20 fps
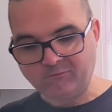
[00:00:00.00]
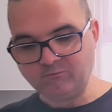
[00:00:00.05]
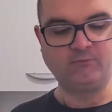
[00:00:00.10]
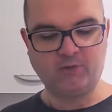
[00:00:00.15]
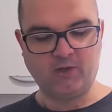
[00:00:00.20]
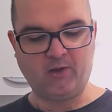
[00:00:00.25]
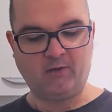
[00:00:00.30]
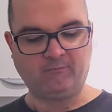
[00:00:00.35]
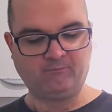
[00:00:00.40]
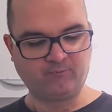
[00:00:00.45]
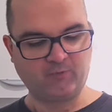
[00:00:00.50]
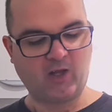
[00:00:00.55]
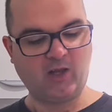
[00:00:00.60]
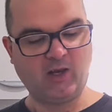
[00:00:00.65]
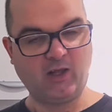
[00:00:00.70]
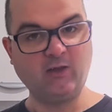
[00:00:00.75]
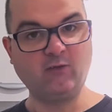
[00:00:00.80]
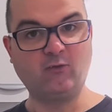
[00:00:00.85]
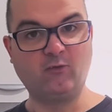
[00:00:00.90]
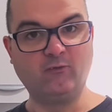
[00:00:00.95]
Yeah, I
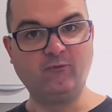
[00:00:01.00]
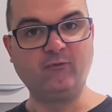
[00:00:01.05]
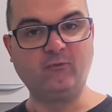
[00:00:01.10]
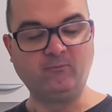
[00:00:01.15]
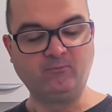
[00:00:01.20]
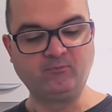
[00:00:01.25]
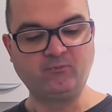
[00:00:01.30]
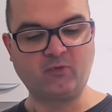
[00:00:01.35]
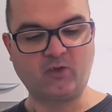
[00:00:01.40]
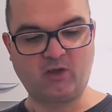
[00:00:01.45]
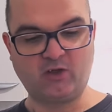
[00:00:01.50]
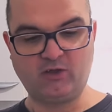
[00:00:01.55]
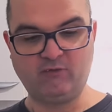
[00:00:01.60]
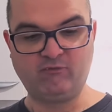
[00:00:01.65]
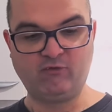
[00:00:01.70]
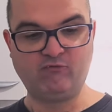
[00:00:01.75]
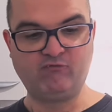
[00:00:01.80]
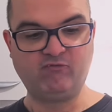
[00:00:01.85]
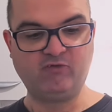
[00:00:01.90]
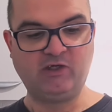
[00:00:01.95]
like those. If
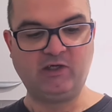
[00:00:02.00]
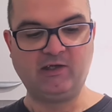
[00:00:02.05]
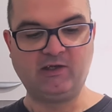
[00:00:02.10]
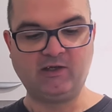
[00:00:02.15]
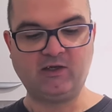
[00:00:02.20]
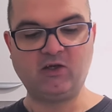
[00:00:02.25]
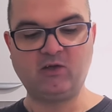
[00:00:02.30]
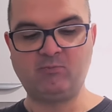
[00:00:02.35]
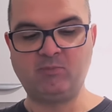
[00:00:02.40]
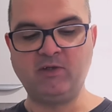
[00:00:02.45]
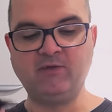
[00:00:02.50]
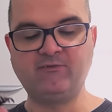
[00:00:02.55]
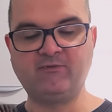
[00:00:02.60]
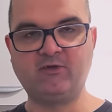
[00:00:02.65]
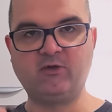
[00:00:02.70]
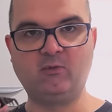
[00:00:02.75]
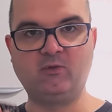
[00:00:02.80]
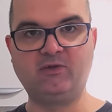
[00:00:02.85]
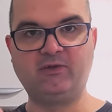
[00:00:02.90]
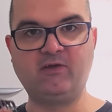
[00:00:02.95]
you really like your pizza,
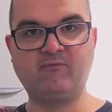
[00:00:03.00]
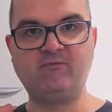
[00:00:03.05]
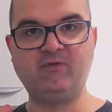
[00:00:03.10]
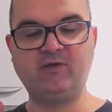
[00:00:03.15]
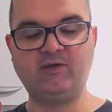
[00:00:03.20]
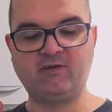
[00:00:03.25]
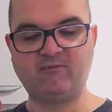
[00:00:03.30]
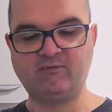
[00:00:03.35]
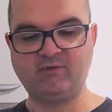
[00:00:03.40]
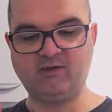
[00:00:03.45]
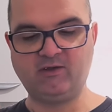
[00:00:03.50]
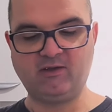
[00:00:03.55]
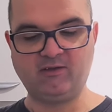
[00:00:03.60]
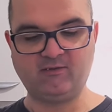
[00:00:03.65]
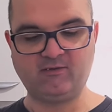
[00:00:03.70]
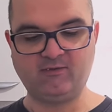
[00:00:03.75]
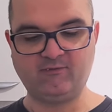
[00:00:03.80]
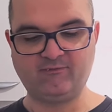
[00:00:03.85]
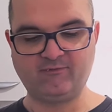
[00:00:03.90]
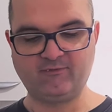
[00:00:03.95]
you will definitely like
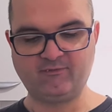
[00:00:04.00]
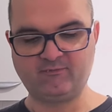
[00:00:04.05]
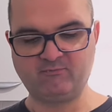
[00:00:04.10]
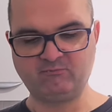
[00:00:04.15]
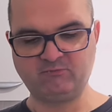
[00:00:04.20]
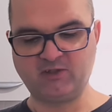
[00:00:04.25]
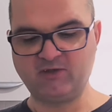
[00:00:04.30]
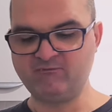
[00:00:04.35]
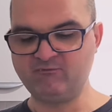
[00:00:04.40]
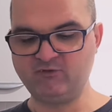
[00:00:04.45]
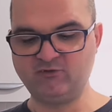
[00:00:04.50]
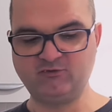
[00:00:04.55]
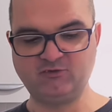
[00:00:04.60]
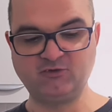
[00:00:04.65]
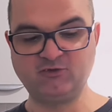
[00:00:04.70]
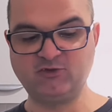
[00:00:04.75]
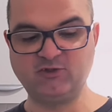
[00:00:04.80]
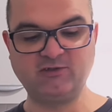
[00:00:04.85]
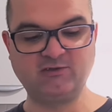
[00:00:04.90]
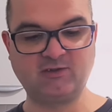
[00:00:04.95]
these. It definitely
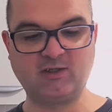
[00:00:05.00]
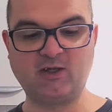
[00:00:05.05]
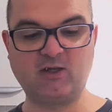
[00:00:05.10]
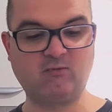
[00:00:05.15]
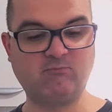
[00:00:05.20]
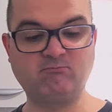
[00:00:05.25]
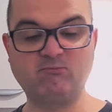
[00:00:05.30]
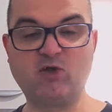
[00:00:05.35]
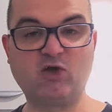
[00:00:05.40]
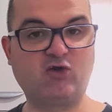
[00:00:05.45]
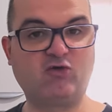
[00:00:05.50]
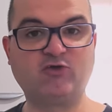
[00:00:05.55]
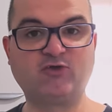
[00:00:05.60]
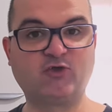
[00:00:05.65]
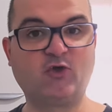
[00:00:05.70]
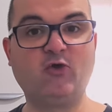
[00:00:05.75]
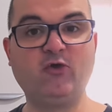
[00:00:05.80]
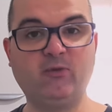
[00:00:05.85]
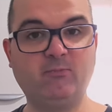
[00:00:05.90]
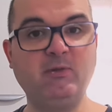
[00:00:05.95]
just tastes like a
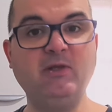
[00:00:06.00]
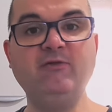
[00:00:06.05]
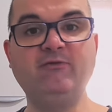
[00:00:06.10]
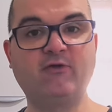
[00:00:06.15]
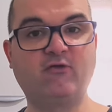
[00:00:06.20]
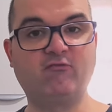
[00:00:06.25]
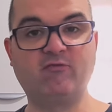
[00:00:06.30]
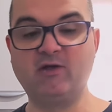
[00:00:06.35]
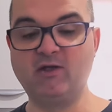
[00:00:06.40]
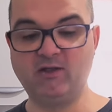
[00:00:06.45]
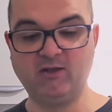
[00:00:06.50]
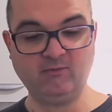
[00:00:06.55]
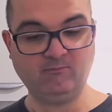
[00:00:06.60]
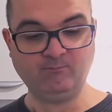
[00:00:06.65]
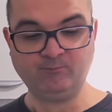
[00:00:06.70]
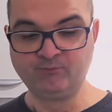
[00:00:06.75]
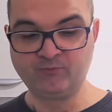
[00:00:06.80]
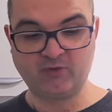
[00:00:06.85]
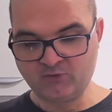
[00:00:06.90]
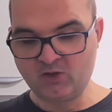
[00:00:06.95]
croissant pizza, really.
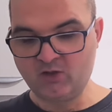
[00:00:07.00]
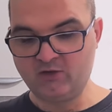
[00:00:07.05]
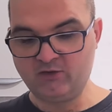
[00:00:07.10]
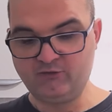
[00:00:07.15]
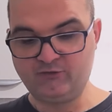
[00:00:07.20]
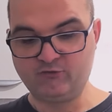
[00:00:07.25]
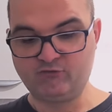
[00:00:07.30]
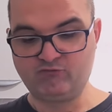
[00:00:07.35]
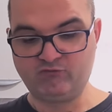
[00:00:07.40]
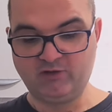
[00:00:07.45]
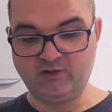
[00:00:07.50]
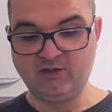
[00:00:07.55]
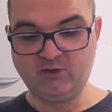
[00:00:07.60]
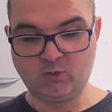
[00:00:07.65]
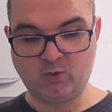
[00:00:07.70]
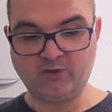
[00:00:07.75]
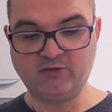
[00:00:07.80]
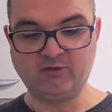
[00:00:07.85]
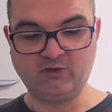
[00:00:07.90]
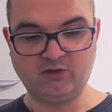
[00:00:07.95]
These are really
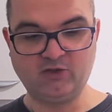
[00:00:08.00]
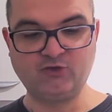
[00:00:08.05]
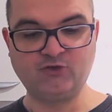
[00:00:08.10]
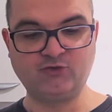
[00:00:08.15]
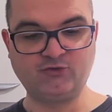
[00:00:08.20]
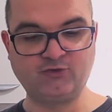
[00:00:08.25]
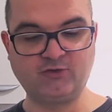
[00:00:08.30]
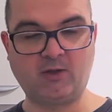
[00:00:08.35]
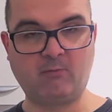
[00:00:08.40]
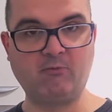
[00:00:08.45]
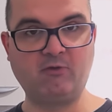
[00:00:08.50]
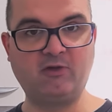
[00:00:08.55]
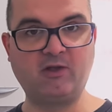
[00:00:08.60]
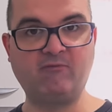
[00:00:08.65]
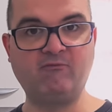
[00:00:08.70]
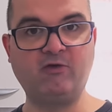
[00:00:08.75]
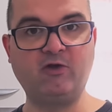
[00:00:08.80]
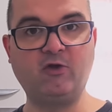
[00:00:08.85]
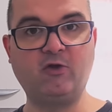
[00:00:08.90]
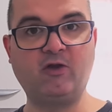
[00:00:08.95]
quite delicious, and I'm
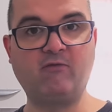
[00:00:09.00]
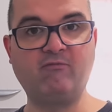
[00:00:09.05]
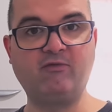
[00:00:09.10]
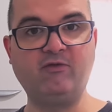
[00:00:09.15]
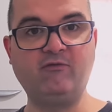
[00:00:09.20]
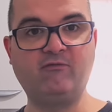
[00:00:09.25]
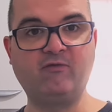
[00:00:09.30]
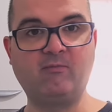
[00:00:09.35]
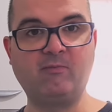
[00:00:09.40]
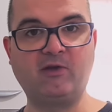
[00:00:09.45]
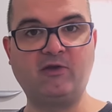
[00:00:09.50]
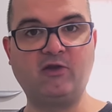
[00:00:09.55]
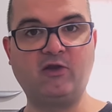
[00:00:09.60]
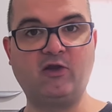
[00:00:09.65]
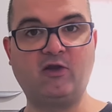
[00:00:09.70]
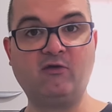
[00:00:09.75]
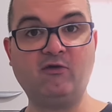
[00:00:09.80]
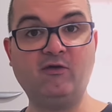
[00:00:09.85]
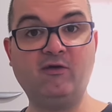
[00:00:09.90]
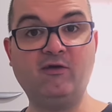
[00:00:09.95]
definitely going to have these for my dinner.